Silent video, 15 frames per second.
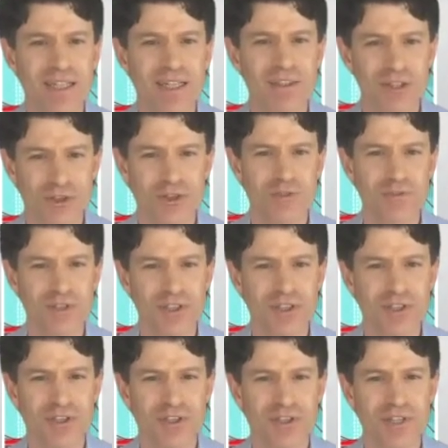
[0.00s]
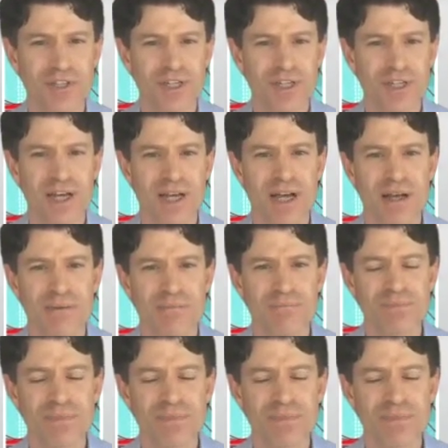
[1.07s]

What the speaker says: the services. So